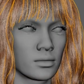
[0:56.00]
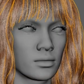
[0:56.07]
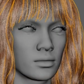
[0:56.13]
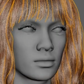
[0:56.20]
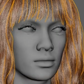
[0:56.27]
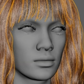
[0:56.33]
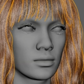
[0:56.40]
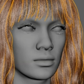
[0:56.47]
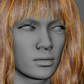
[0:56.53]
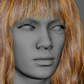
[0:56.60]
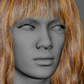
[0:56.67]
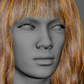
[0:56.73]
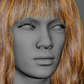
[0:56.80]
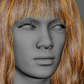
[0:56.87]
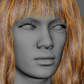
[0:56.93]

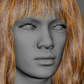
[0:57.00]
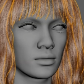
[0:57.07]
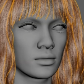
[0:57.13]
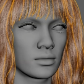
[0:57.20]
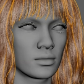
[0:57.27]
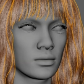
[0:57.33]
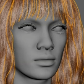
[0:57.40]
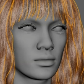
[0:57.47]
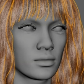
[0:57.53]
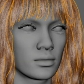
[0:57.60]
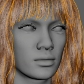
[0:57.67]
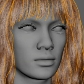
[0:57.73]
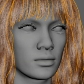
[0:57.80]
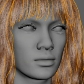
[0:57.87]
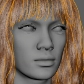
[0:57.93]

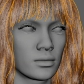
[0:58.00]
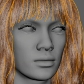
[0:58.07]
(silence)